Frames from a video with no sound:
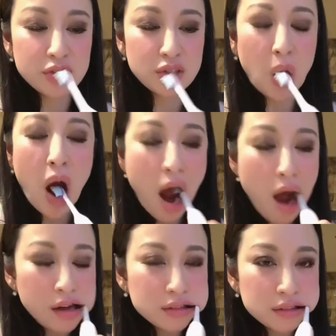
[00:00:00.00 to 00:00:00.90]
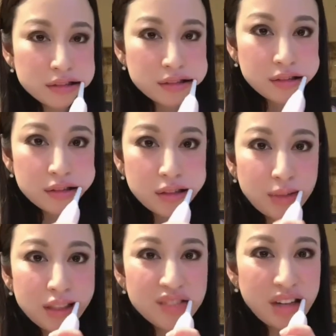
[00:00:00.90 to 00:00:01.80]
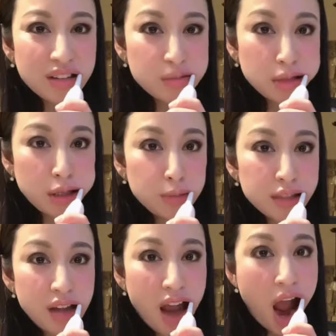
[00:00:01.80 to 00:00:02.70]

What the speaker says: So when your mouth is really open,